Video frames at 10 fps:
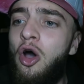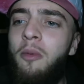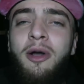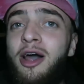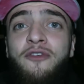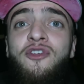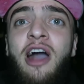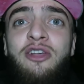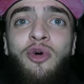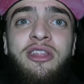Oh my god, if you
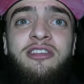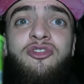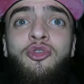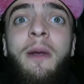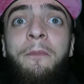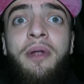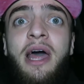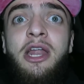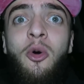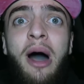guys want this green
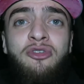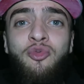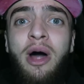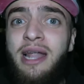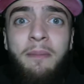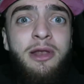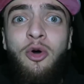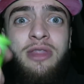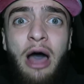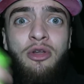Play-Doh as well, let me
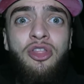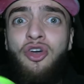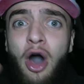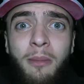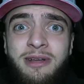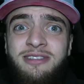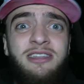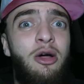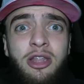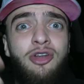know down in the comments
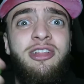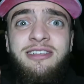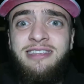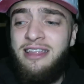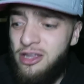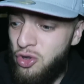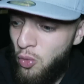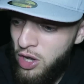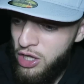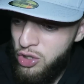and I'll literally send it to
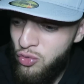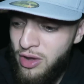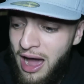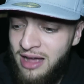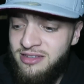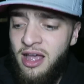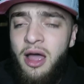one of you guys.